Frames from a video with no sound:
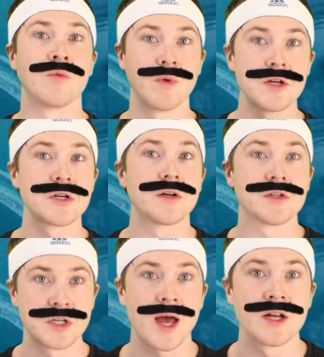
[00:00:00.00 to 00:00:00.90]

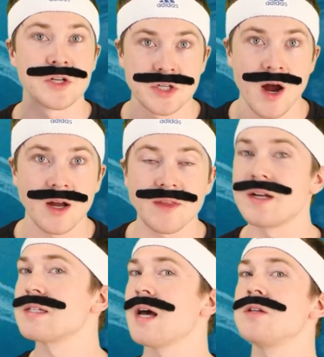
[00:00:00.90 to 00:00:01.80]
original giant shark,
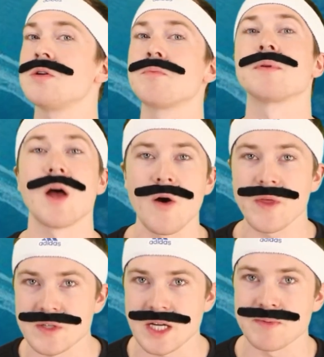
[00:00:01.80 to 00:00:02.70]
they decide to blow those